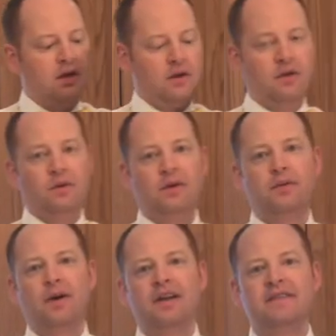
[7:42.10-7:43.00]
with
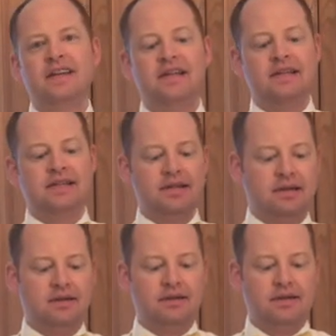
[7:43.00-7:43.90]
one of these
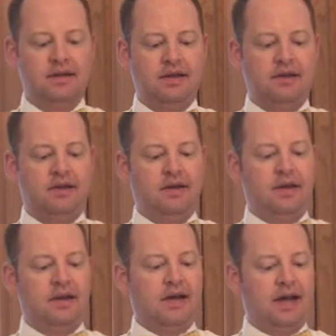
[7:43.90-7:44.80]

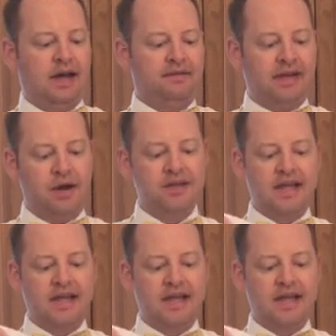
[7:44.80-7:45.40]
flour sack